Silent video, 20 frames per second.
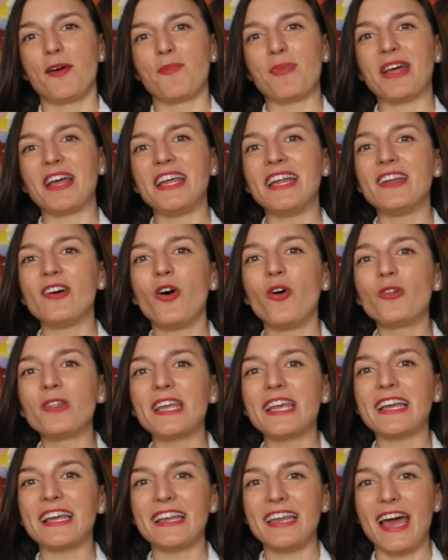But it
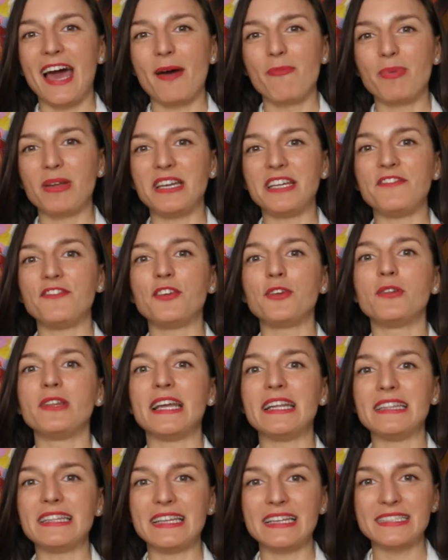only can happen if you
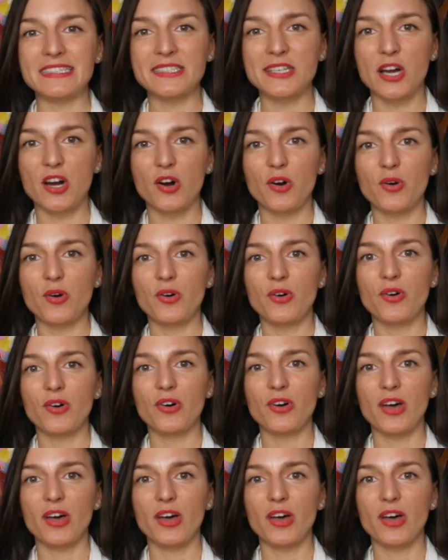let things go,